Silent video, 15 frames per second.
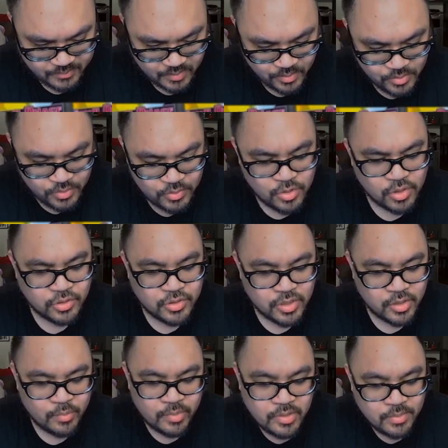Your
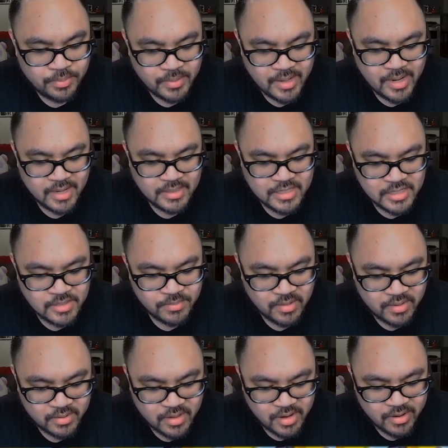turn, when you play a
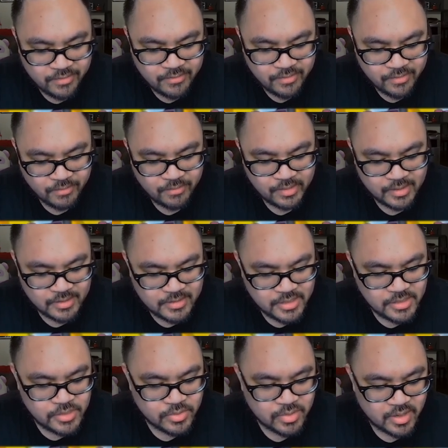Digimon card with a
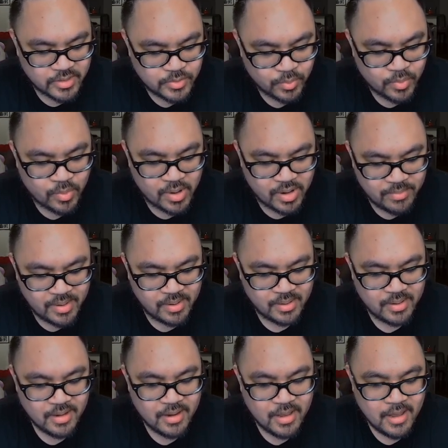Digicross requirement,
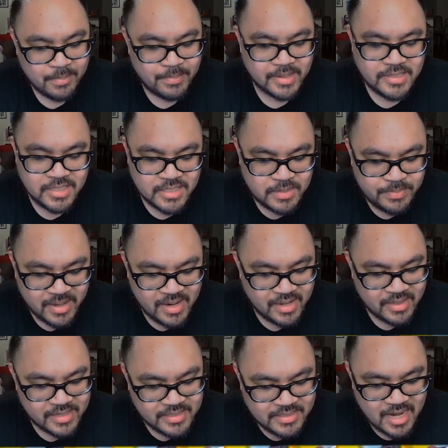by
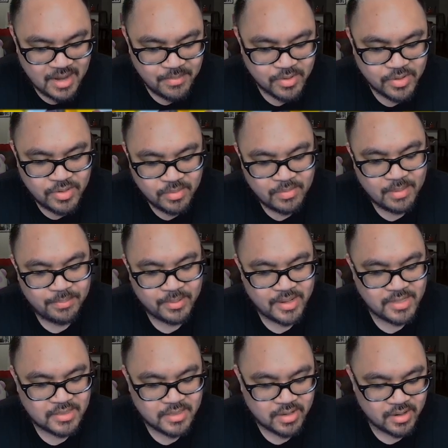suspending this tamer, you may
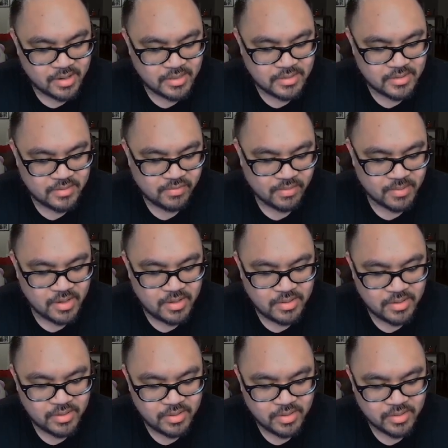place cards from
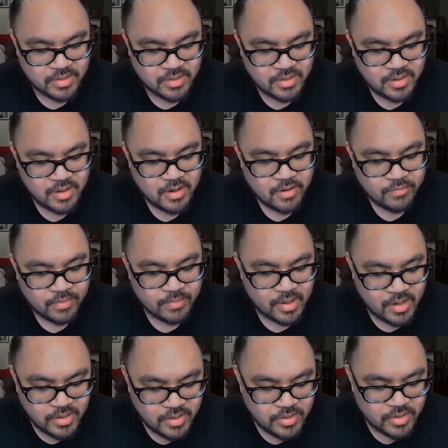under
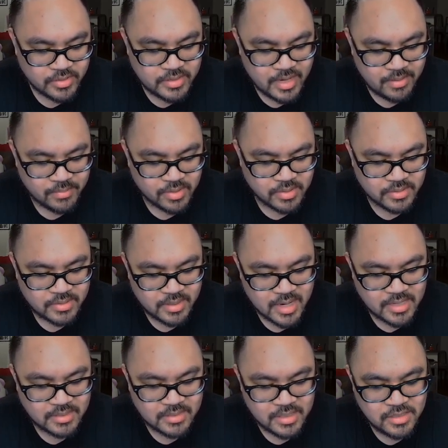your tamers
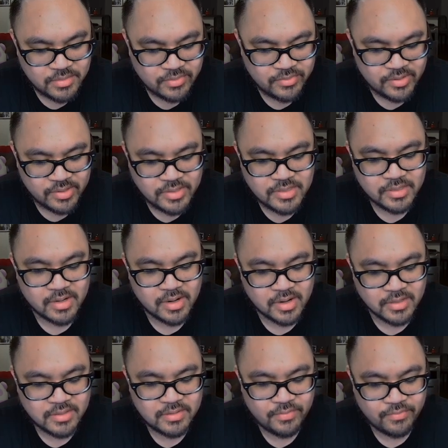as Digievolution
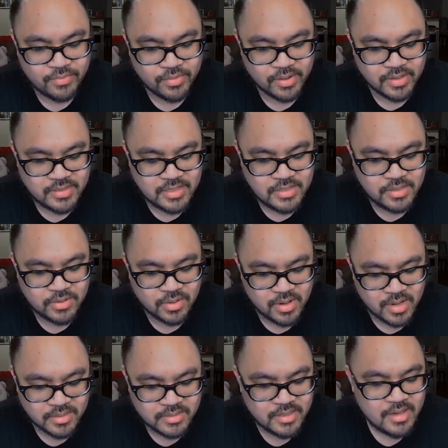cards for a
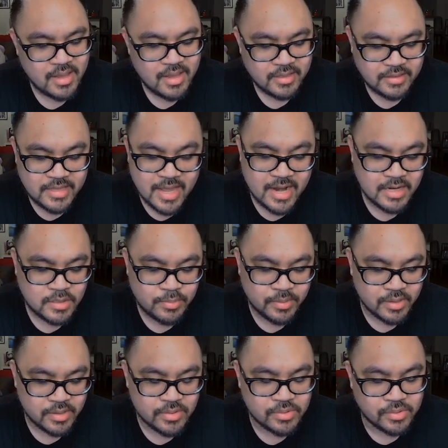Digicross. That is
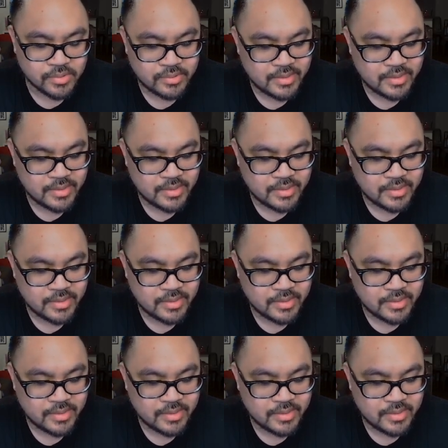pretty cool.